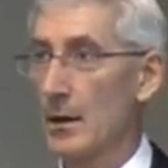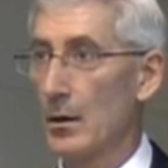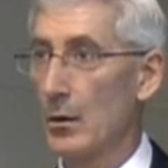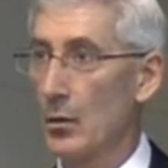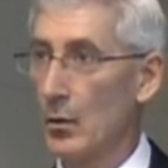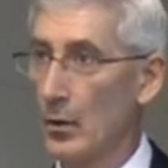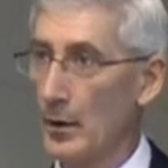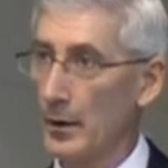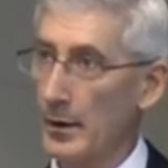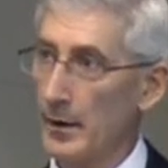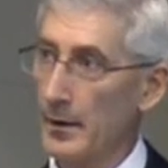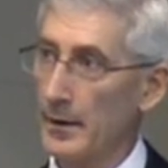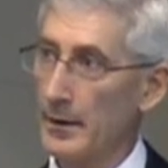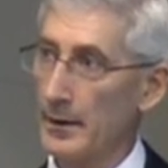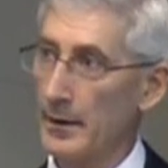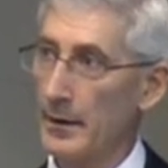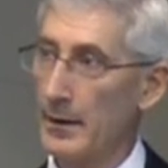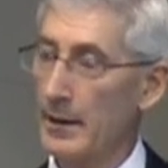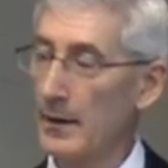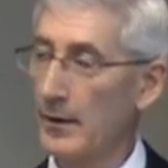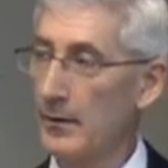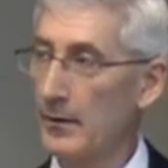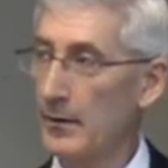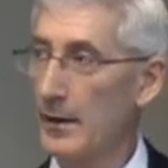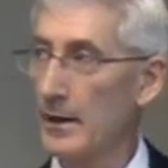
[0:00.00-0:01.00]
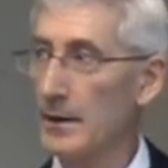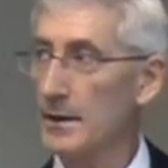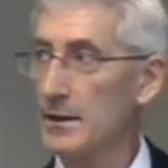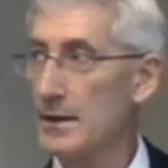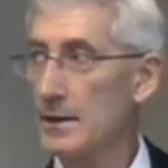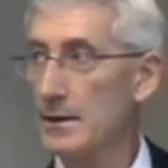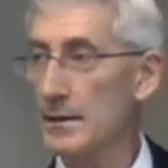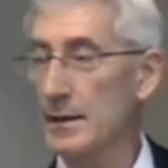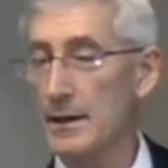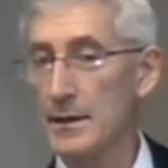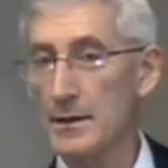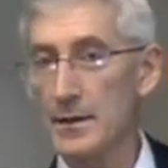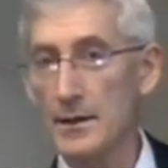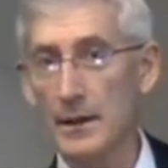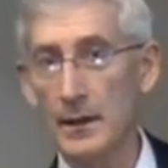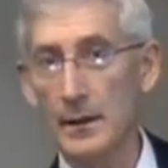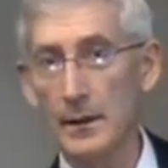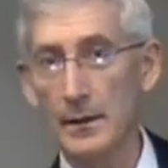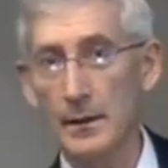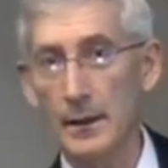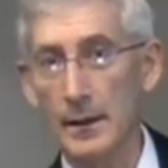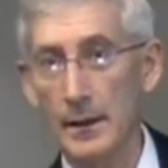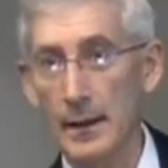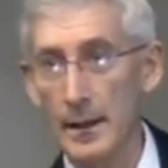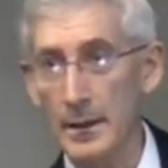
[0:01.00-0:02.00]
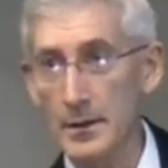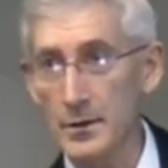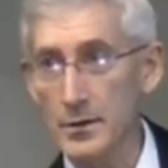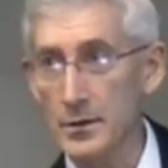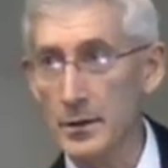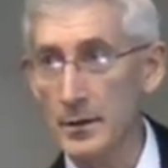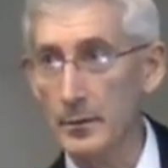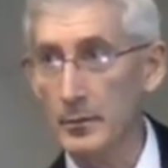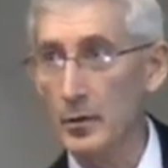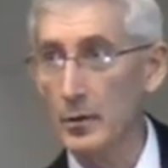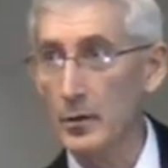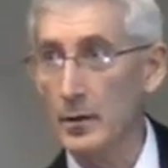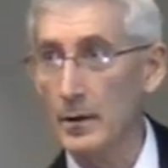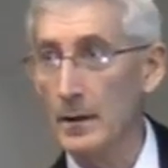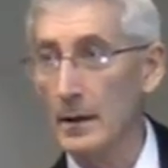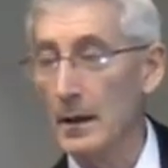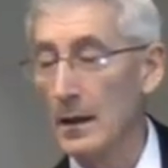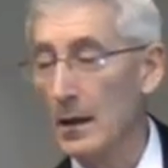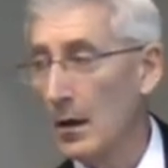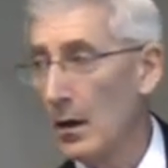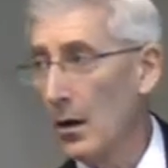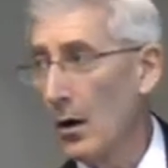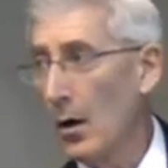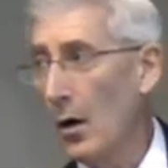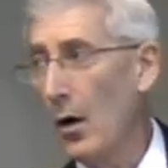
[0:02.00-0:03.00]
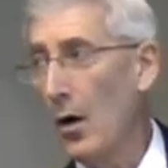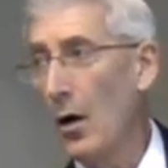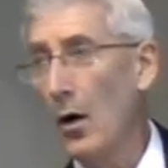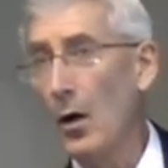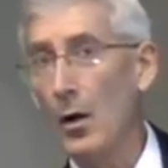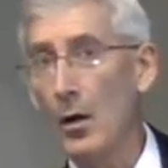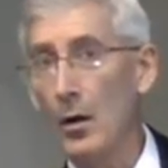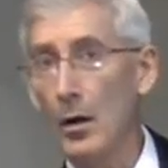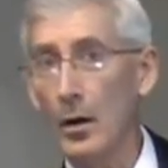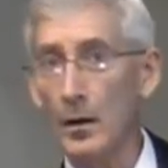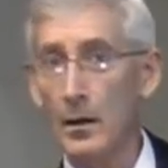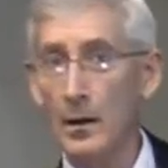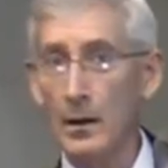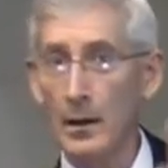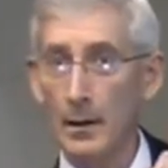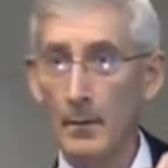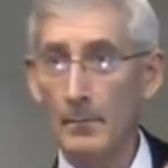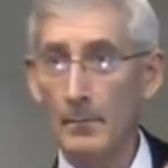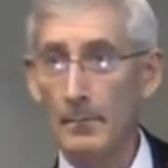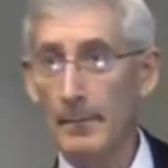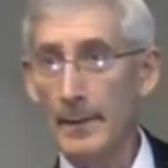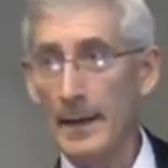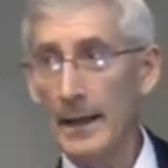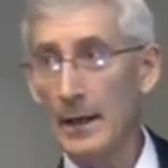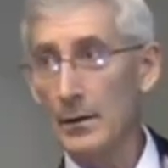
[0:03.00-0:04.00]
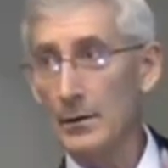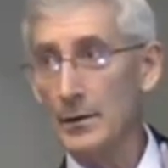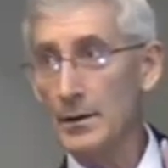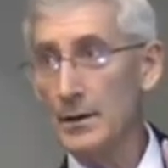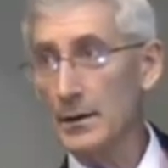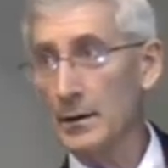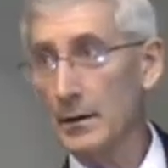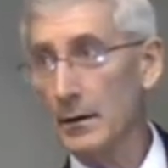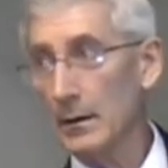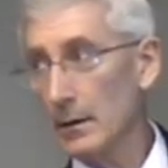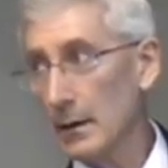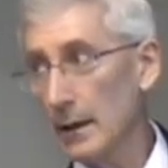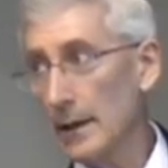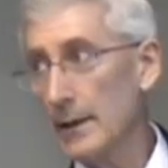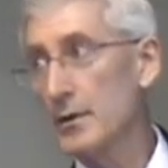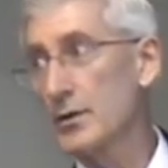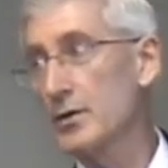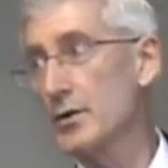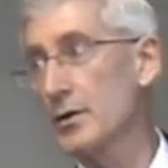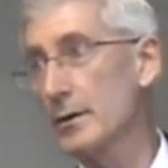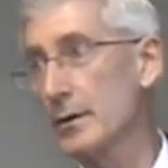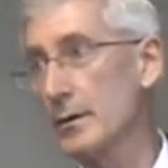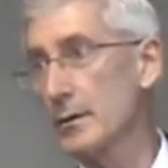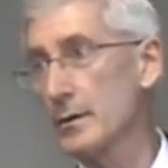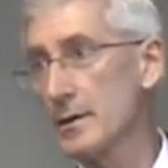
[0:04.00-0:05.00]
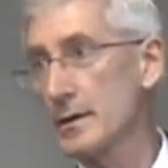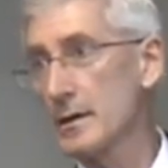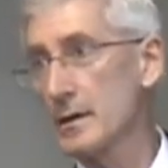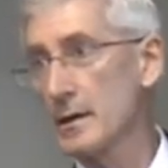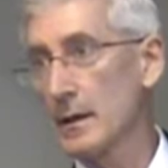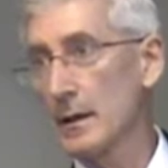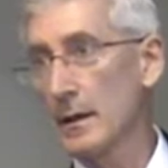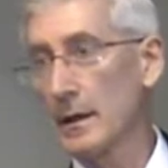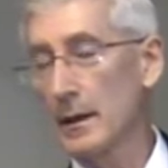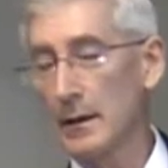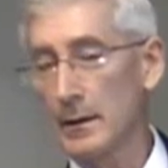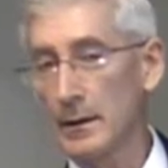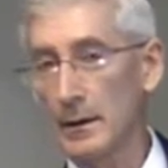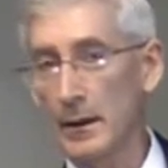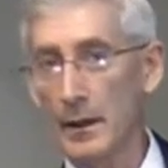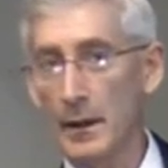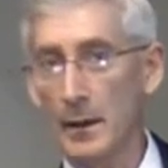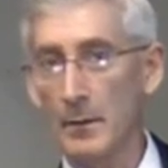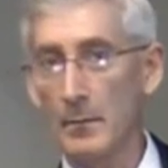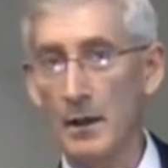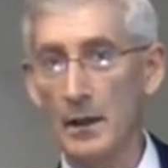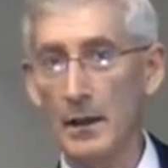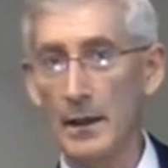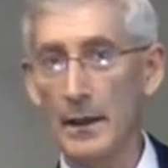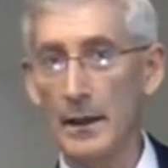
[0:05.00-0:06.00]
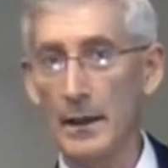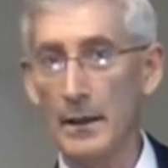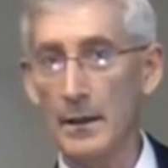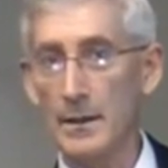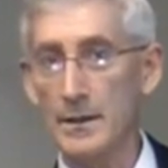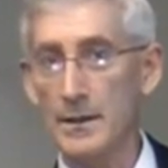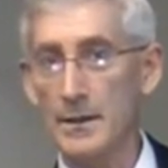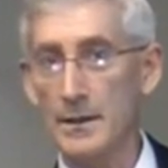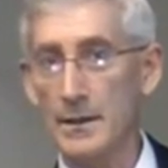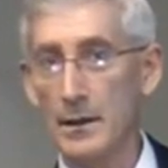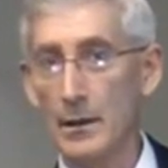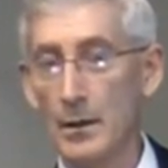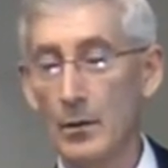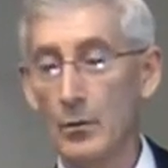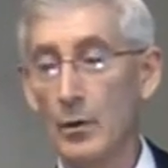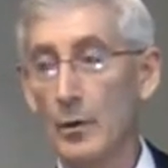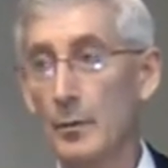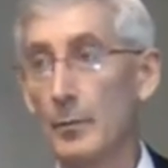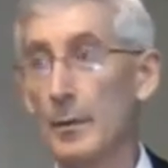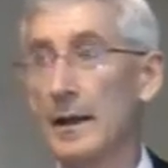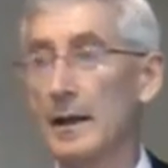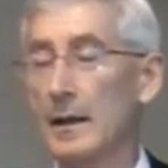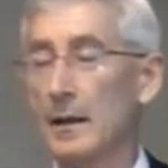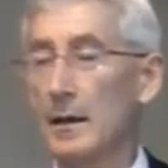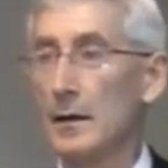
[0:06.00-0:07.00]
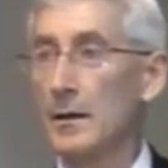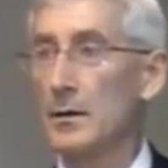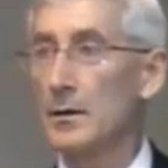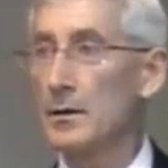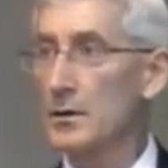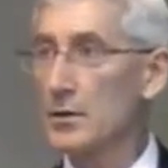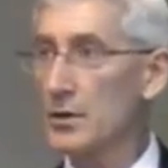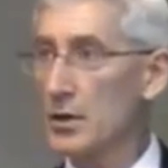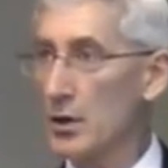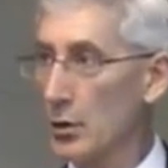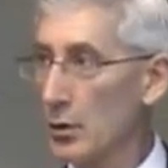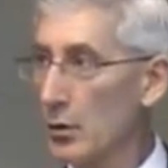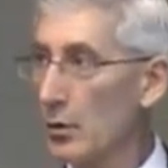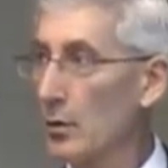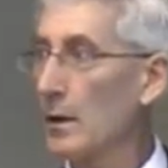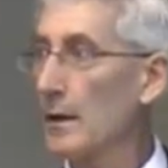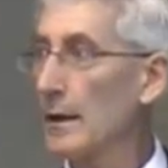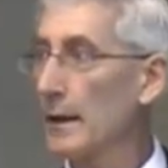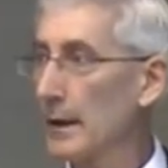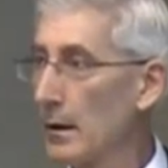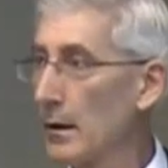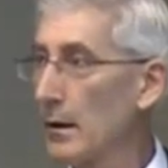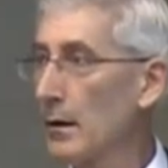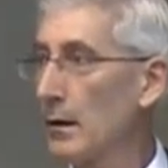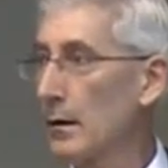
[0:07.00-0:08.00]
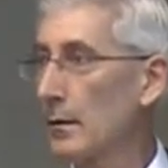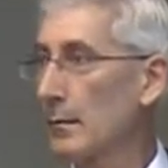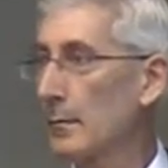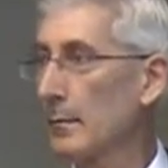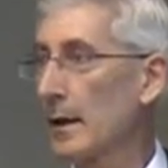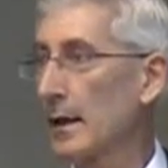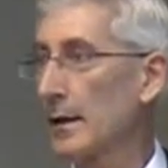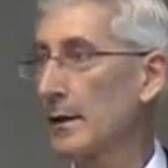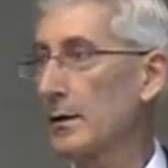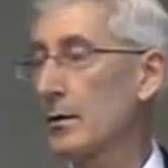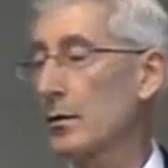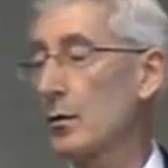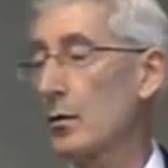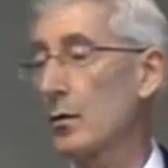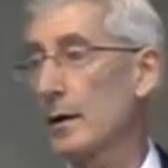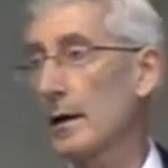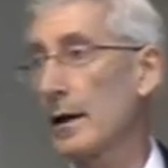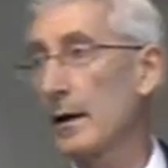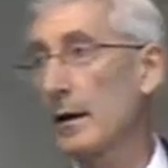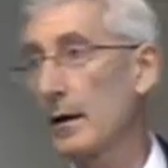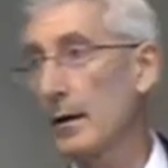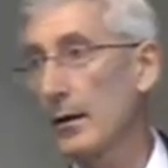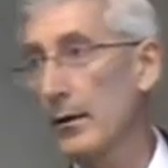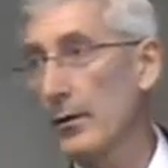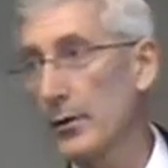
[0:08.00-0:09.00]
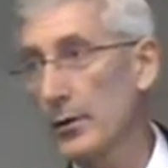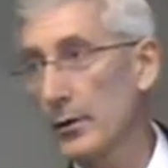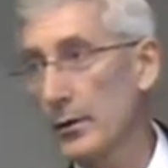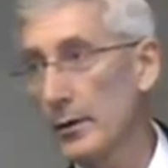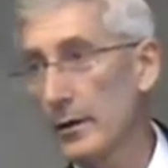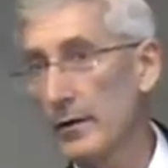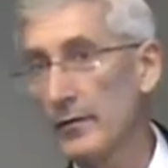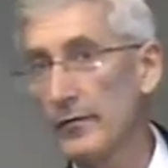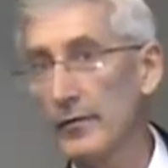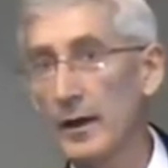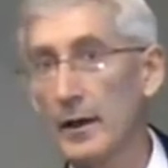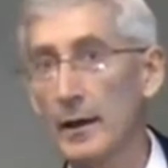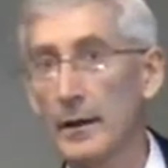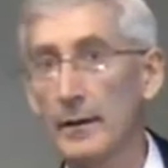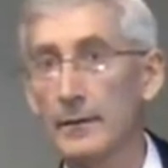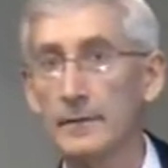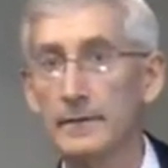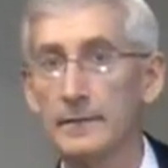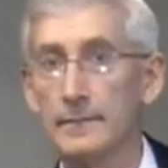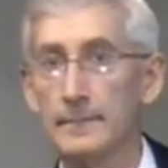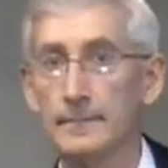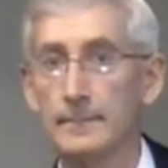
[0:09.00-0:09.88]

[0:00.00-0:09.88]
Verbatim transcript: One of the key things that they said in the last report, all mountain glaciers in the Himalayas would be totally gone by 2035.